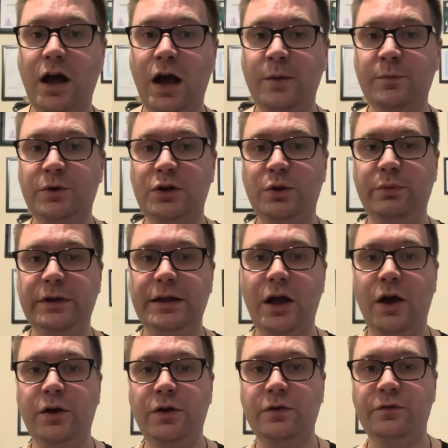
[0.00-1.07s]
I'm going to be
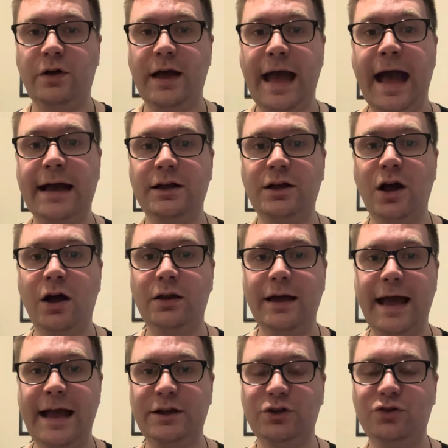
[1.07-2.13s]
over at
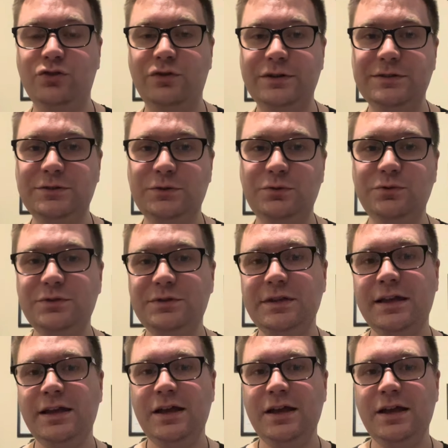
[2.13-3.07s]
Colour and Crystals